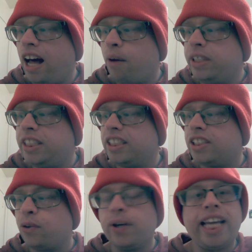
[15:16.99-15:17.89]
which the
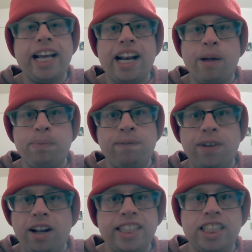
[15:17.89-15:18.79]
story can't help but
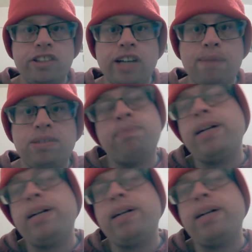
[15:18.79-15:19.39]
fall into the traps of.